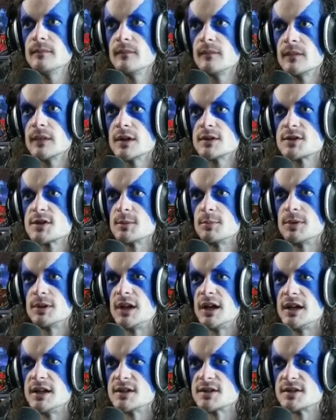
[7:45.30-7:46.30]

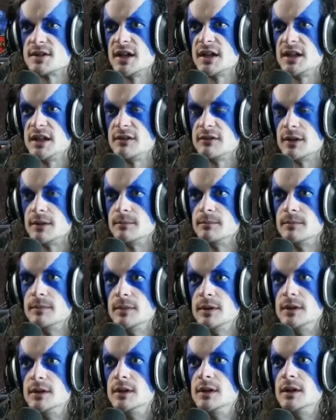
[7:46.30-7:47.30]
Supply is dead even.
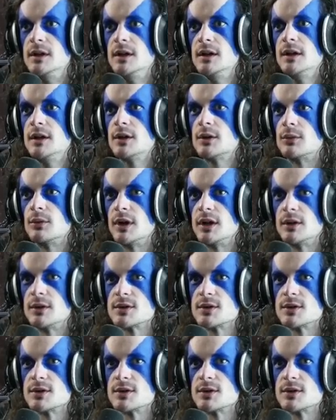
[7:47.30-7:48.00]
Reynor